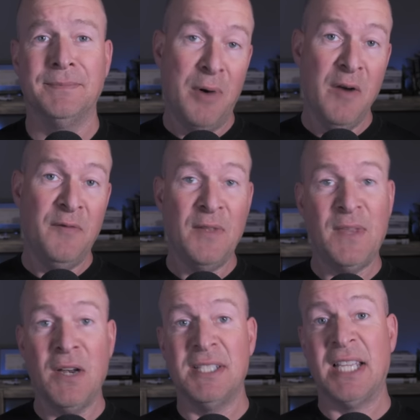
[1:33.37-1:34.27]
"Proof
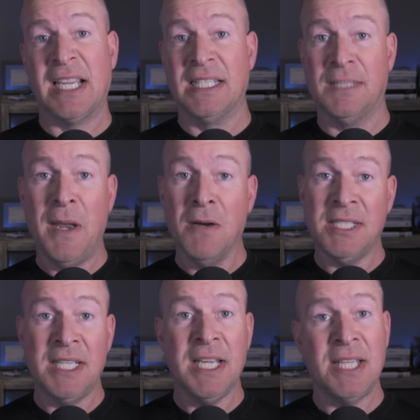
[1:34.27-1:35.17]
that there is a
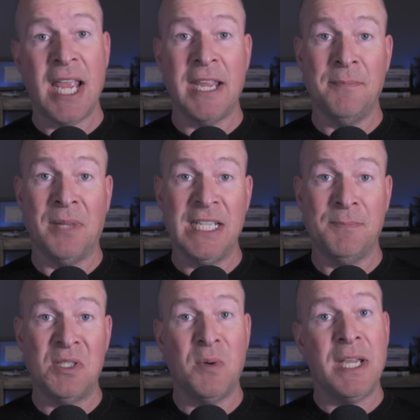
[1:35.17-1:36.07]
conspiracy taking
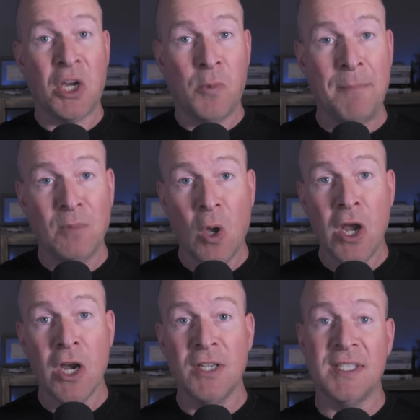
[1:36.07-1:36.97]
place between corrupt
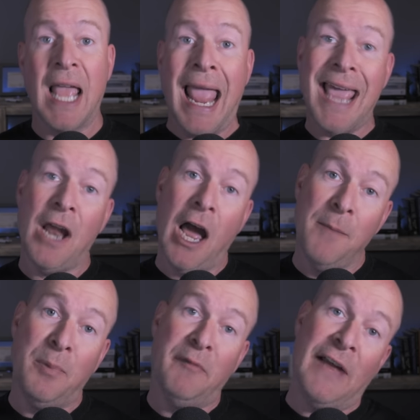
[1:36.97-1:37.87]
lawyers and
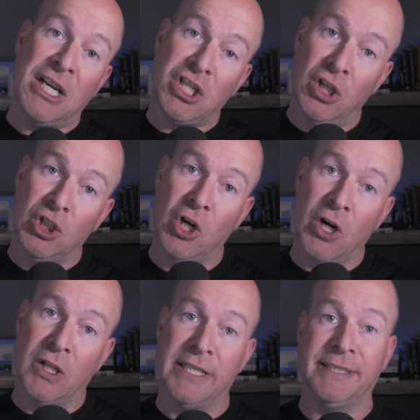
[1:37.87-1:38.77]
unprofessional
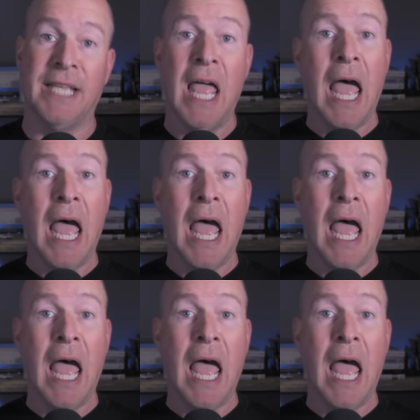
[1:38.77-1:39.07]
journalists.